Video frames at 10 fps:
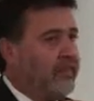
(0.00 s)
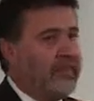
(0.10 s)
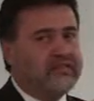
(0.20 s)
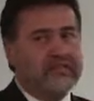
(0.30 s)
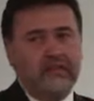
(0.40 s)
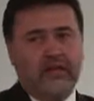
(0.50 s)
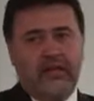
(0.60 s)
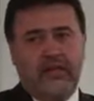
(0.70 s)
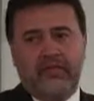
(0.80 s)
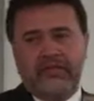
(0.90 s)
There's
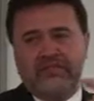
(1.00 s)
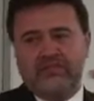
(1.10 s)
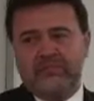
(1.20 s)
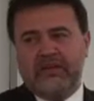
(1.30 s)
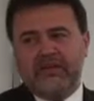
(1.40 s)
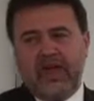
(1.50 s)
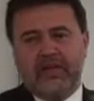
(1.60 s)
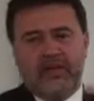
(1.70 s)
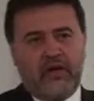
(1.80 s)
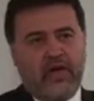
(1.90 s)
this myth
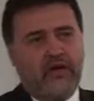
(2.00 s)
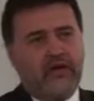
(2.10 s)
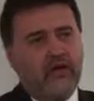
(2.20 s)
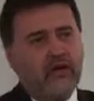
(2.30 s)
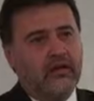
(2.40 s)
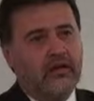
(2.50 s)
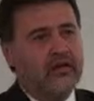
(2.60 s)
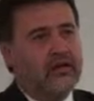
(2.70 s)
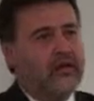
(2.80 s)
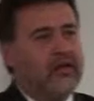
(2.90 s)
going around.
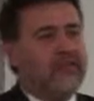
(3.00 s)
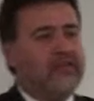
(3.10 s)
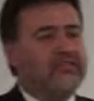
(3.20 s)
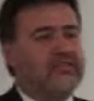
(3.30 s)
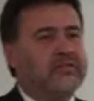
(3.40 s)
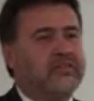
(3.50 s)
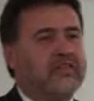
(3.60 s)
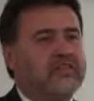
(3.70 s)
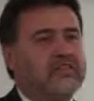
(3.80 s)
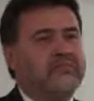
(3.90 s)
There's
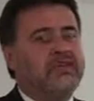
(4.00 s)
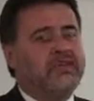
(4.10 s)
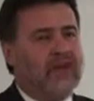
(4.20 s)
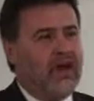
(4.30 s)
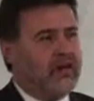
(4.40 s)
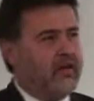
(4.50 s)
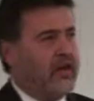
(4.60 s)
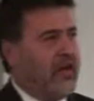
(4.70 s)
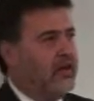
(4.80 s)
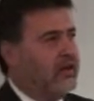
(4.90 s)
this myth going
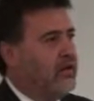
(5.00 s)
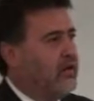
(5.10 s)
around,